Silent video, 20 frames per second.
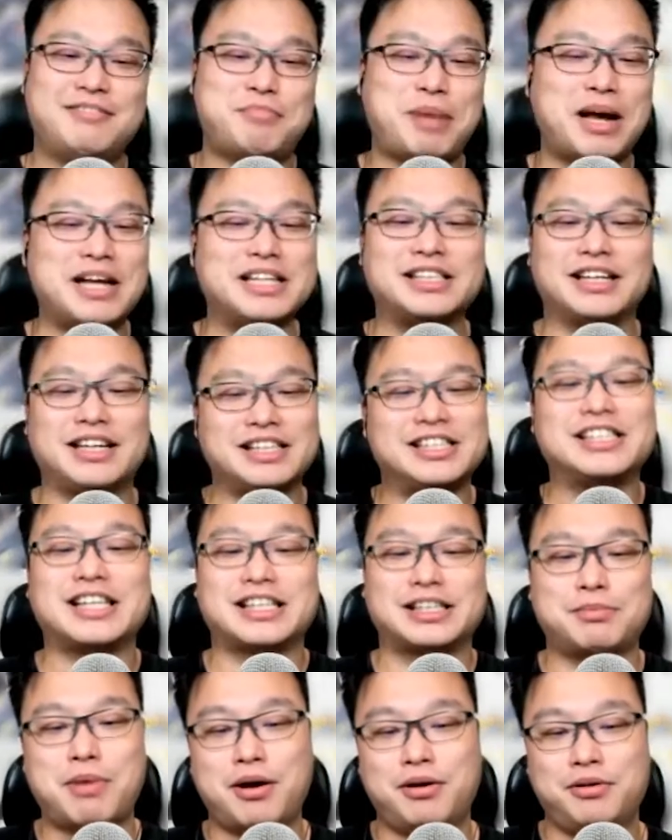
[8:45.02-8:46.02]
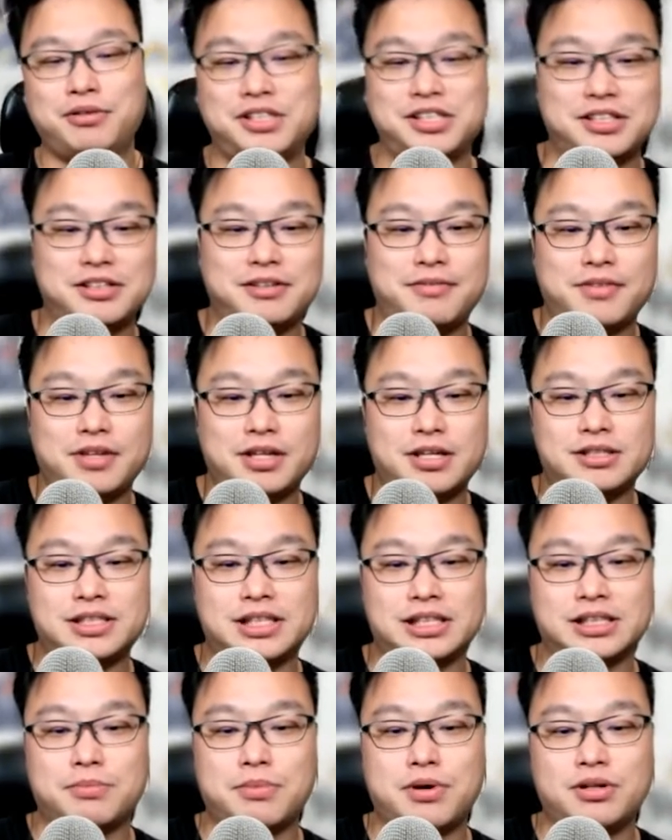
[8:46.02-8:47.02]
basically 6 modes.
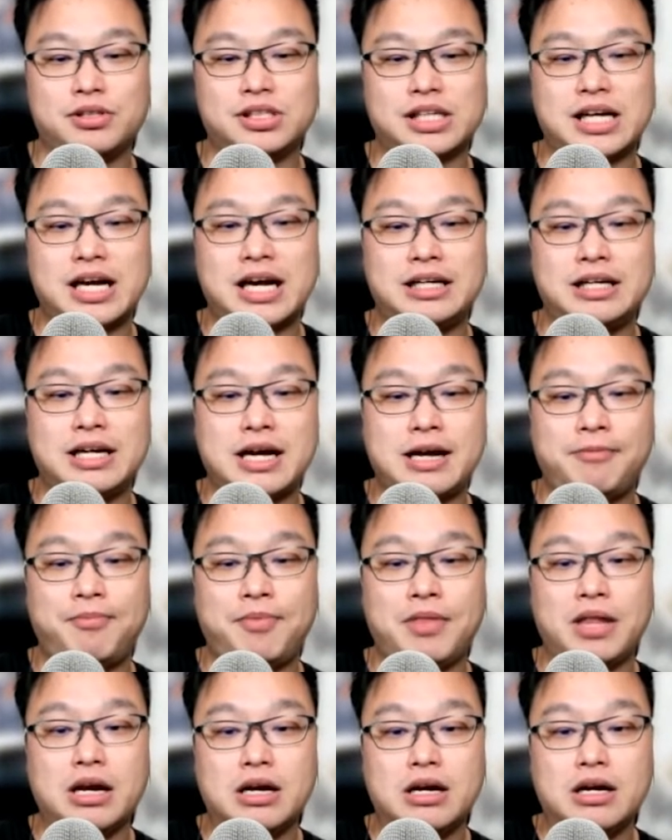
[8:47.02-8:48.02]
And then